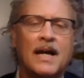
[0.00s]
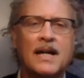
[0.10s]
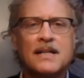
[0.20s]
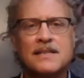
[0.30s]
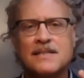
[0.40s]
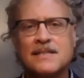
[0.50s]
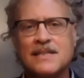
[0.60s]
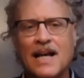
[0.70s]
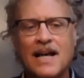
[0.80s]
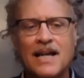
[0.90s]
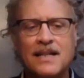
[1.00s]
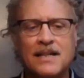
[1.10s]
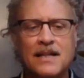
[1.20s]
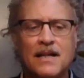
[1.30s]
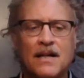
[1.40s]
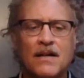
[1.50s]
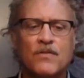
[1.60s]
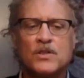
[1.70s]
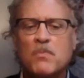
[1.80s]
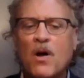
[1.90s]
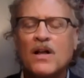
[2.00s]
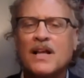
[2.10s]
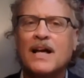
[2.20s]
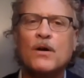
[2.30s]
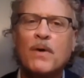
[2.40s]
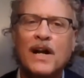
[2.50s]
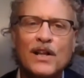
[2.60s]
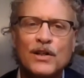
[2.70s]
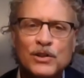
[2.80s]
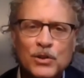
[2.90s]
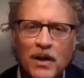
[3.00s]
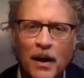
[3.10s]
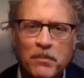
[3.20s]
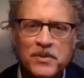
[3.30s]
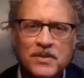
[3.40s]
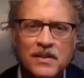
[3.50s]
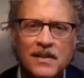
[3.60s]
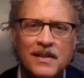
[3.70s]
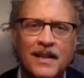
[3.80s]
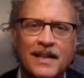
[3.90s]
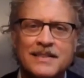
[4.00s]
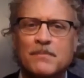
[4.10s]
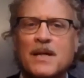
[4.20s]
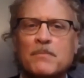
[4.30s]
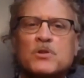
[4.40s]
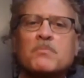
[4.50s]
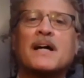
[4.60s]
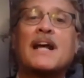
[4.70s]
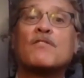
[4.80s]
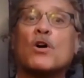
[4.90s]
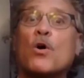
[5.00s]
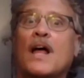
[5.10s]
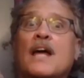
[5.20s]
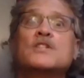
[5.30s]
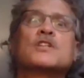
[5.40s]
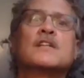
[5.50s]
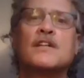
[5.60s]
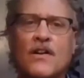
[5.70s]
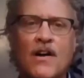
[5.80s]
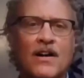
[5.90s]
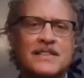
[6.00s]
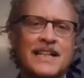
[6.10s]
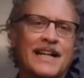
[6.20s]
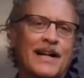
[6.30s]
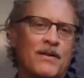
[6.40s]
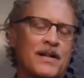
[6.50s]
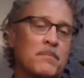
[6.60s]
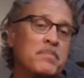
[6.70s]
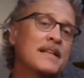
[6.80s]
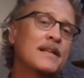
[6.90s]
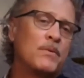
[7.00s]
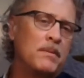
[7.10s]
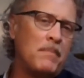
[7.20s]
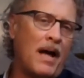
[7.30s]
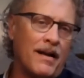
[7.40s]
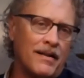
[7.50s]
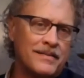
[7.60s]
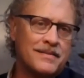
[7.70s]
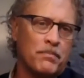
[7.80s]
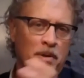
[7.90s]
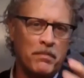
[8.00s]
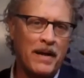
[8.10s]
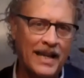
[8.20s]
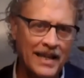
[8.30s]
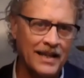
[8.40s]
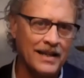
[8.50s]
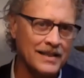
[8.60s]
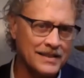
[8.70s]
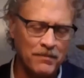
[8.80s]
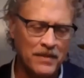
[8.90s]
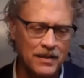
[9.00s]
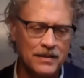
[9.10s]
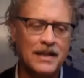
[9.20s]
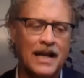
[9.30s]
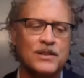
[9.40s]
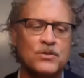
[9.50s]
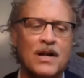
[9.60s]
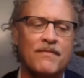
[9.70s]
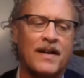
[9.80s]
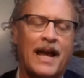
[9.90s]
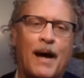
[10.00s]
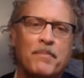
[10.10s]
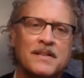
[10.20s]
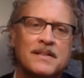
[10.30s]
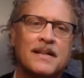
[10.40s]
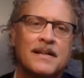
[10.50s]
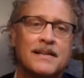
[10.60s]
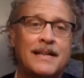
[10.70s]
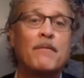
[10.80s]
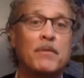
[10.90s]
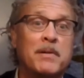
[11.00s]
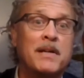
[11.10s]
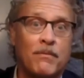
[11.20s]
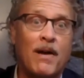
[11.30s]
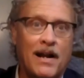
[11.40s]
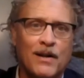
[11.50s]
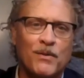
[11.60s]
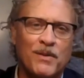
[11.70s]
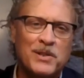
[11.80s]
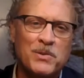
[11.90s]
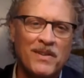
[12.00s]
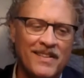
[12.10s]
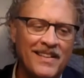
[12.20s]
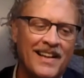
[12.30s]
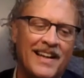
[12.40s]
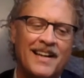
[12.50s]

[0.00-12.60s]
And it's designed for small kind of regular tune-ups. Like sometimes you might have your whole engine in your car taken out and completely remodeled to put back in because something catastrophic happened. That would be a radical ritual.